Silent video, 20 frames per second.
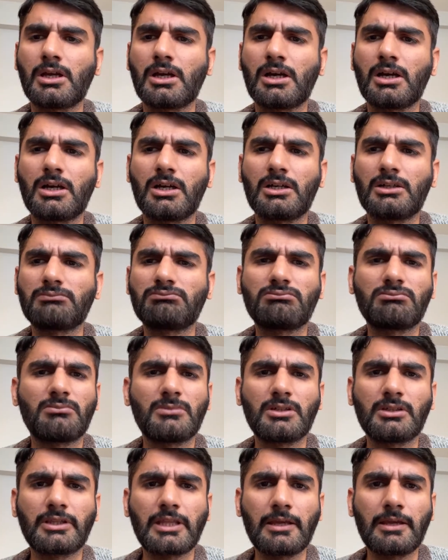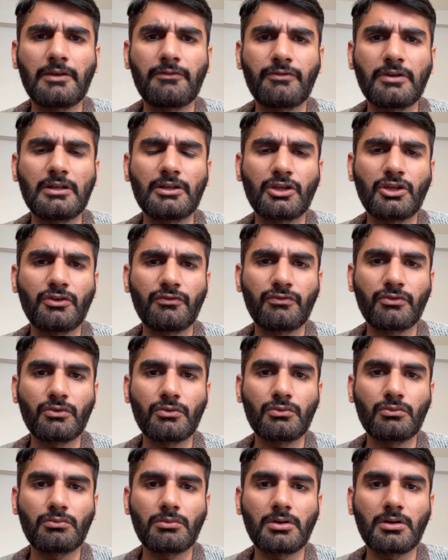they will give
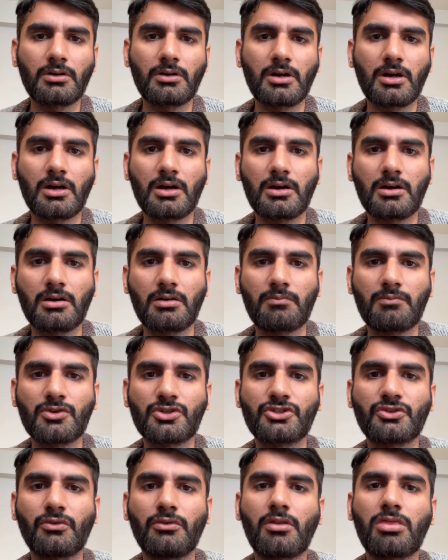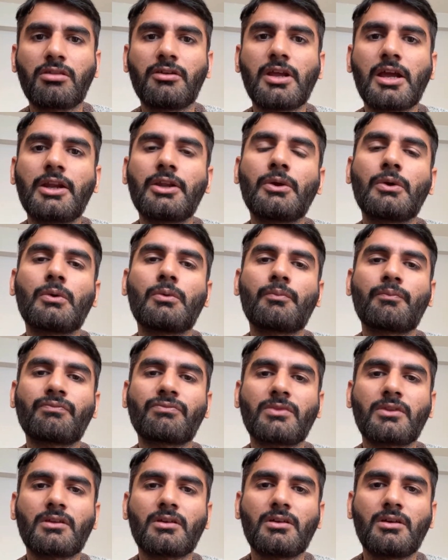you a short scenario
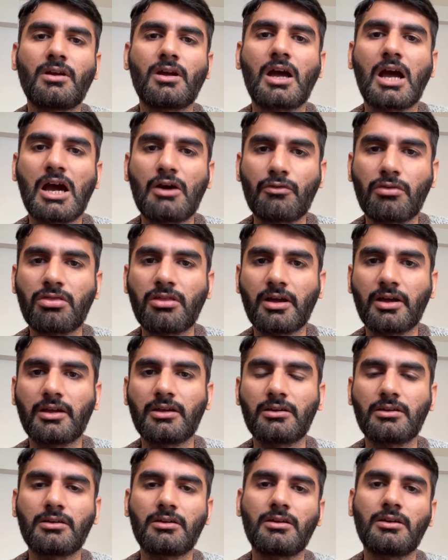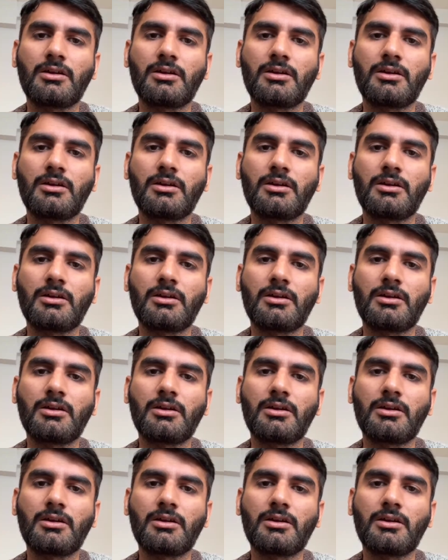outside,